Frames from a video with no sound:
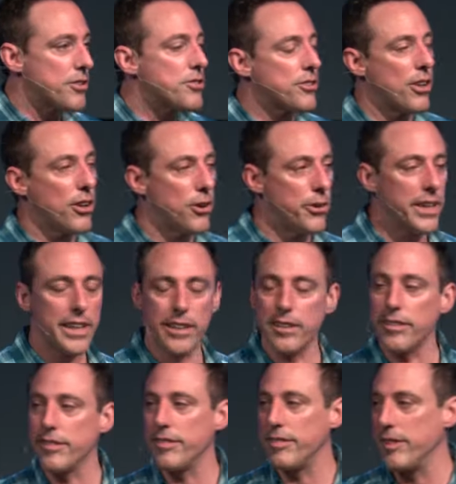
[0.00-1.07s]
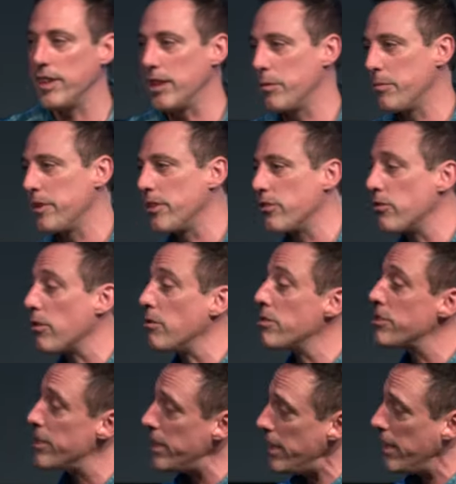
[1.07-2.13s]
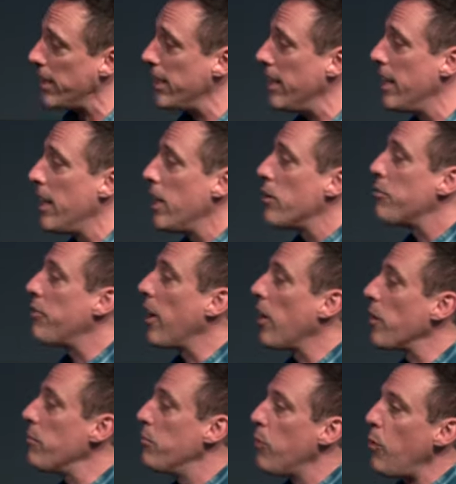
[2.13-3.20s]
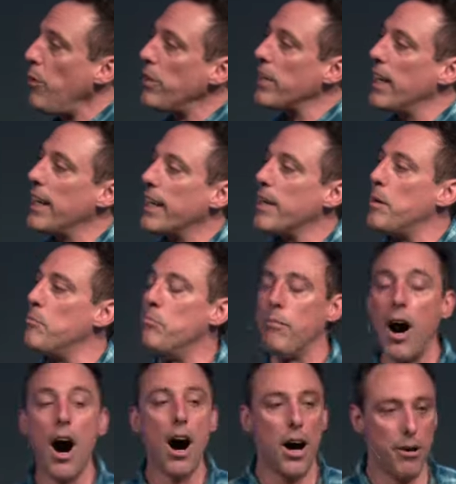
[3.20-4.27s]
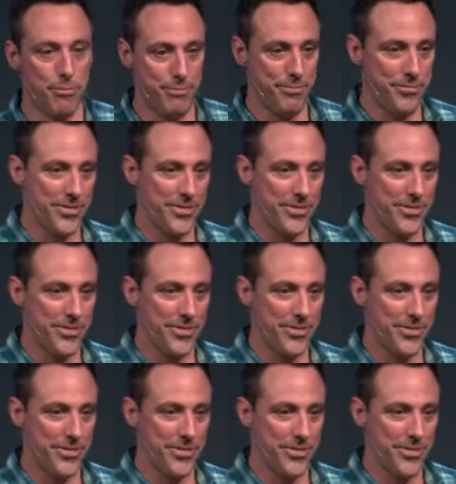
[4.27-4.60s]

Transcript: so it seemed. And so she felt more like a mom